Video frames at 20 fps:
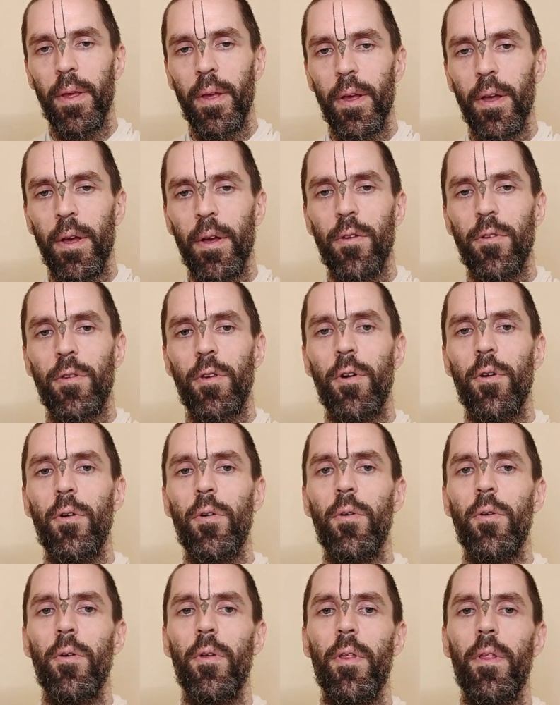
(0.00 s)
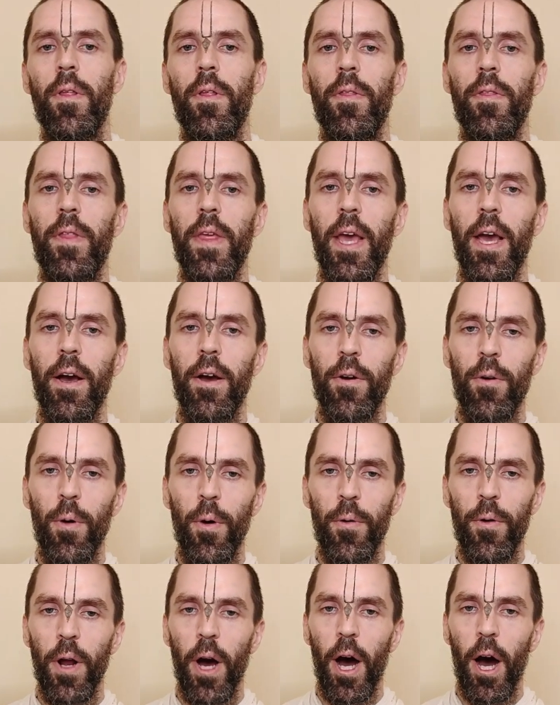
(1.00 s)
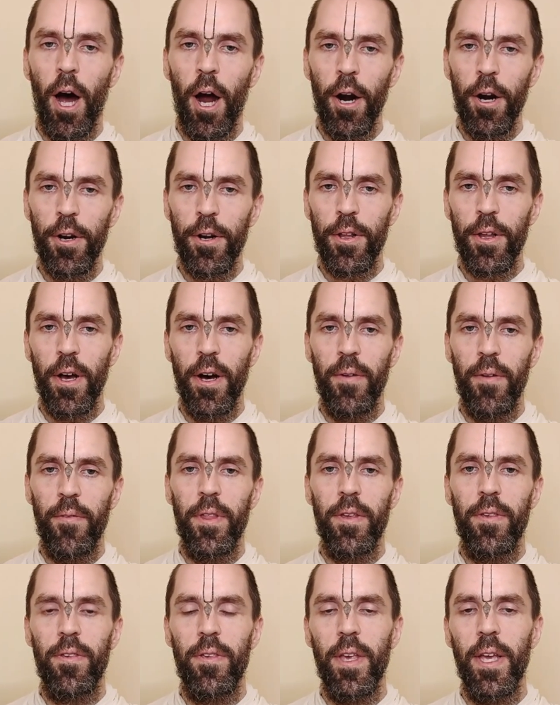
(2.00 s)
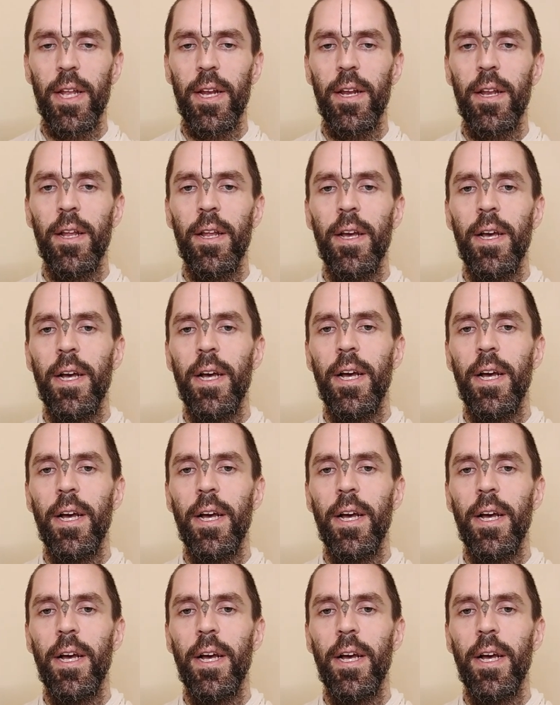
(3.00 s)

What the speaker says: So the, quote, heart of the sin